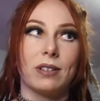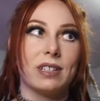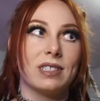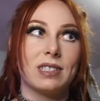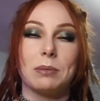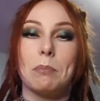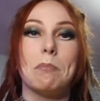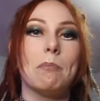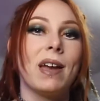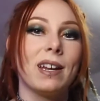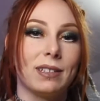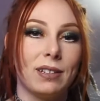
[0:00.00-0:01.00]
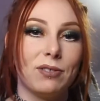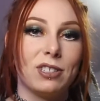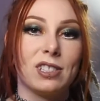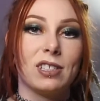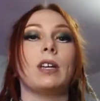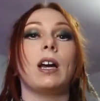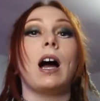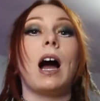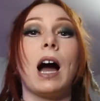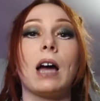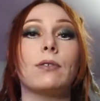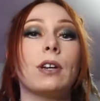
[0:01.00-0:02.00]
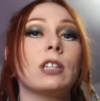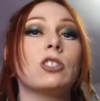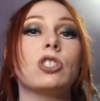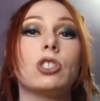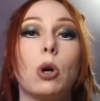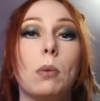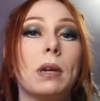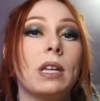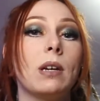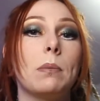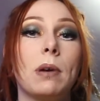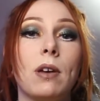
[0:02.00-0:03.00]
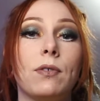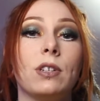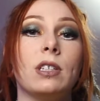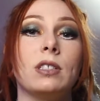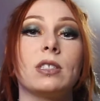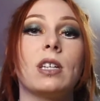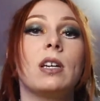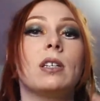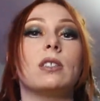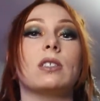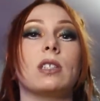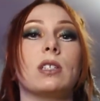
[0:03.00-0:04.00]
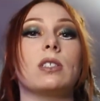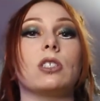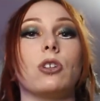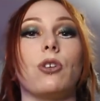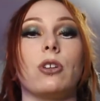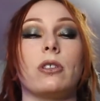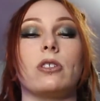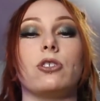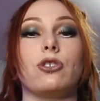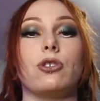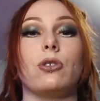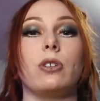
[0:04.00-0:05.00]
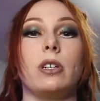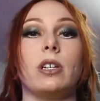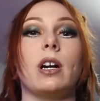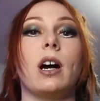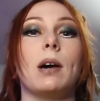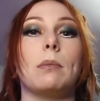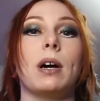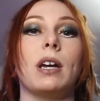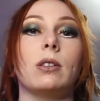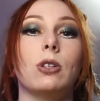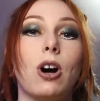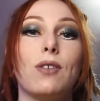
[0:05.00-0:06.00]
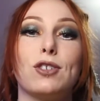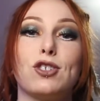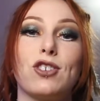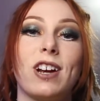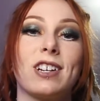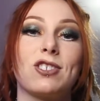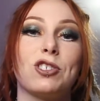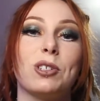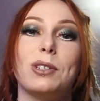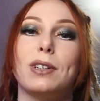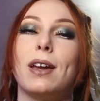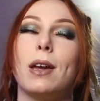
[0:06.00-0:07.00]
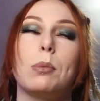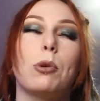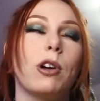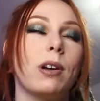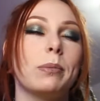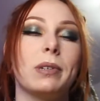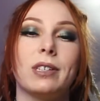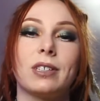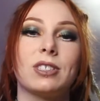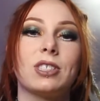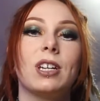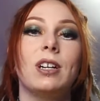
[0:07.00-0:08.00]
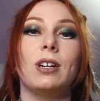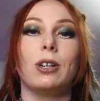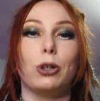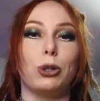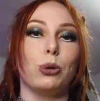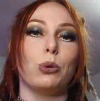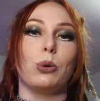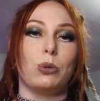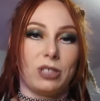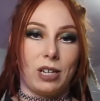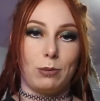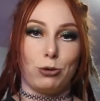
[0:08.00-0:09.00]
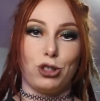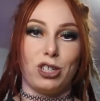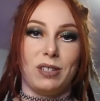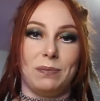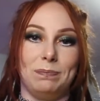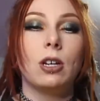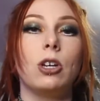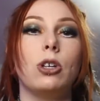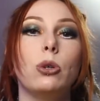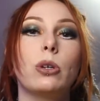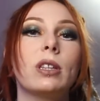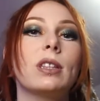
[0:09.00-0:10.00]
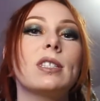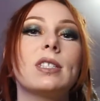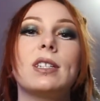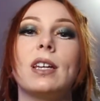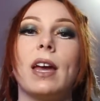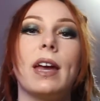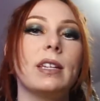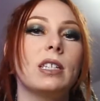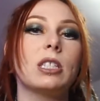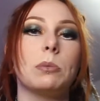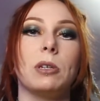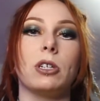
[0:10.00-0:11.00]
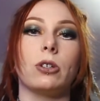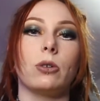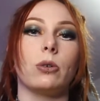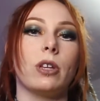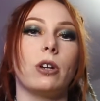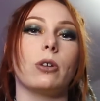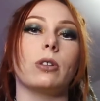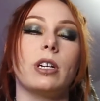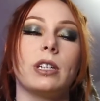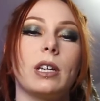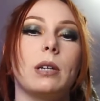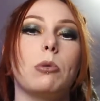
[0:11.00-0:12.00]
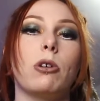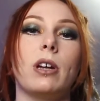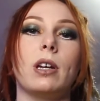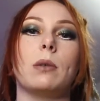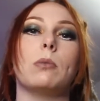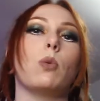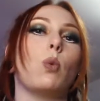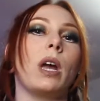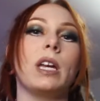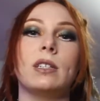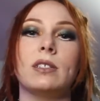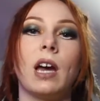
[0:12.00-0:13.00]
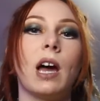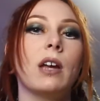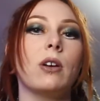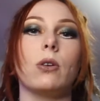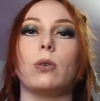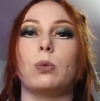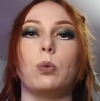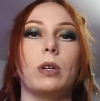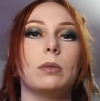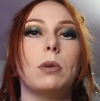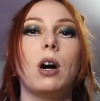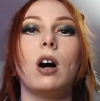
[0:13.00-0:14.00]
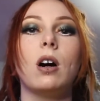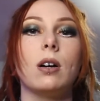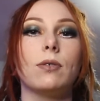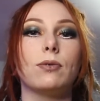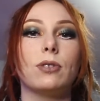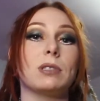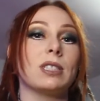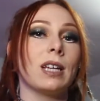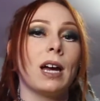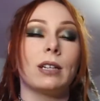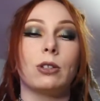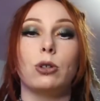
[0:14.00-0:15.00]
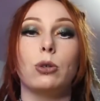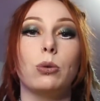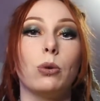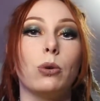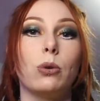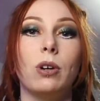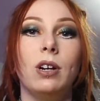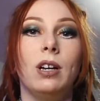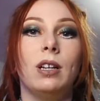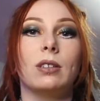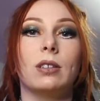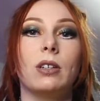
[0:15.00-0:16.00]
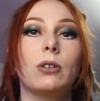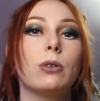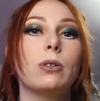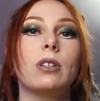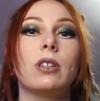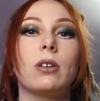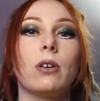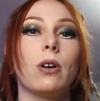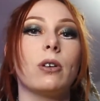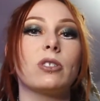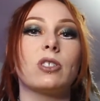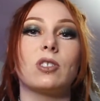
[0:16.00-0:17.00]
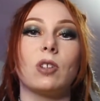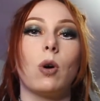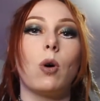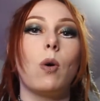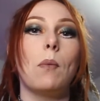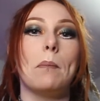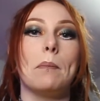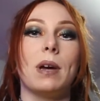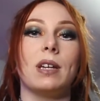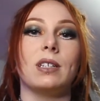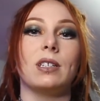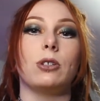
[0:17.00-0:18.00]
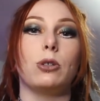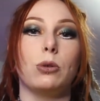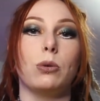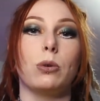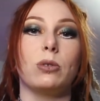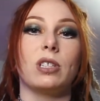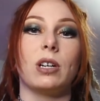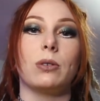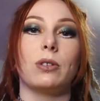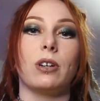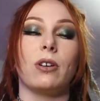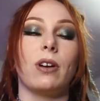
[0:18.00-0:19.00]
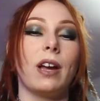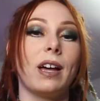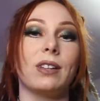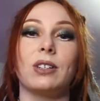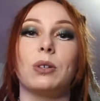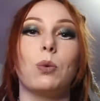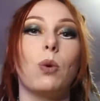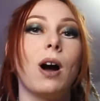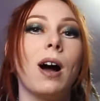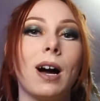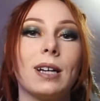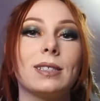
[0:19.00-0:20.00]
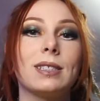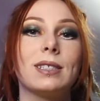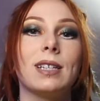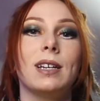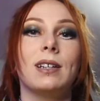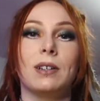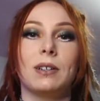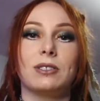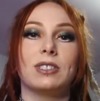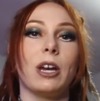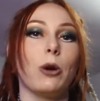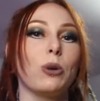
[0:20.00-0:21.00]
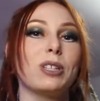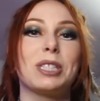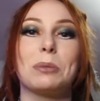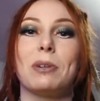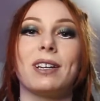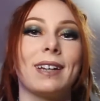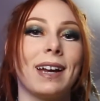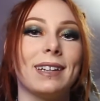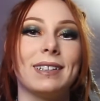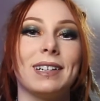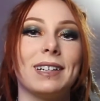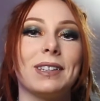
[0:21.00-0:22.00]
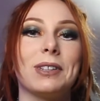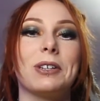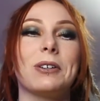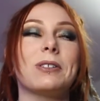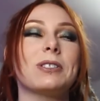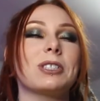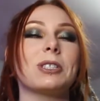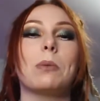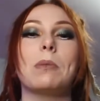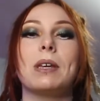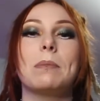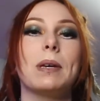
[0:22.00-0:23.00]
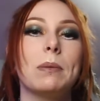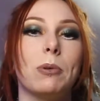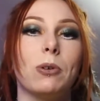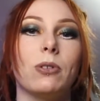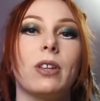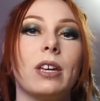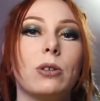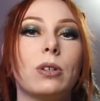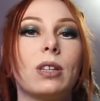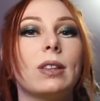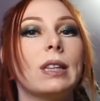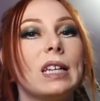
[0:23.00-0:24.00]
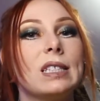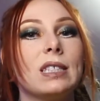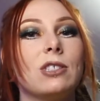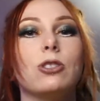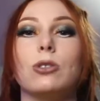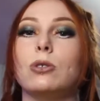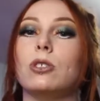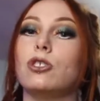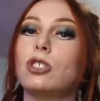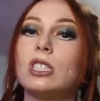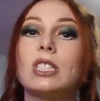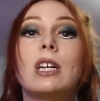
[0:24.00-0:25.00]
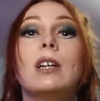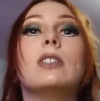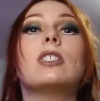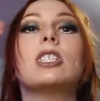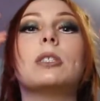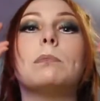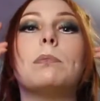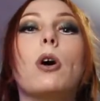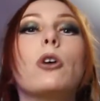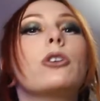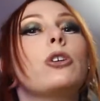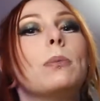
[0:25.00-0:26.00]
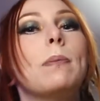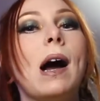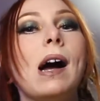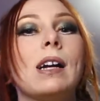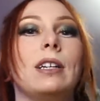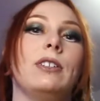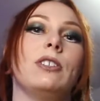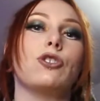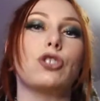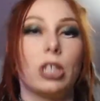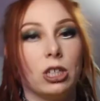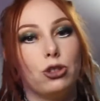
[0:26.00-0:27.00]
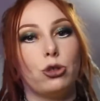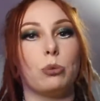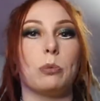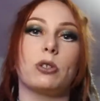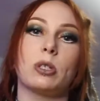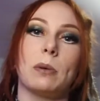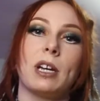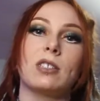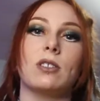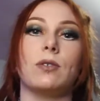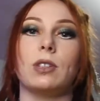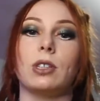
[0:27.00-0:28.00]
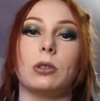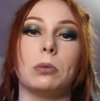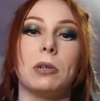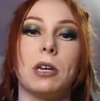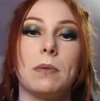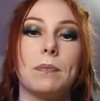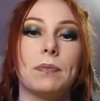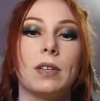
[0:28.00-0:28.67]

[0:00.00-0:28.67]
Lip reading: It's magnificent. I've had so many epiphanies since starting this journey on my law of attraction, Abraham Hicks, guru type shit. You can listen to any speaker that are like Abraham, Wayne Dyer, Wim Hof, Sadhguru. Literally, there are so many gurus out there. Alan Watts, Terrence McKenna. There's so many people that you can listen to just spark your mind and change your perspective a little bit.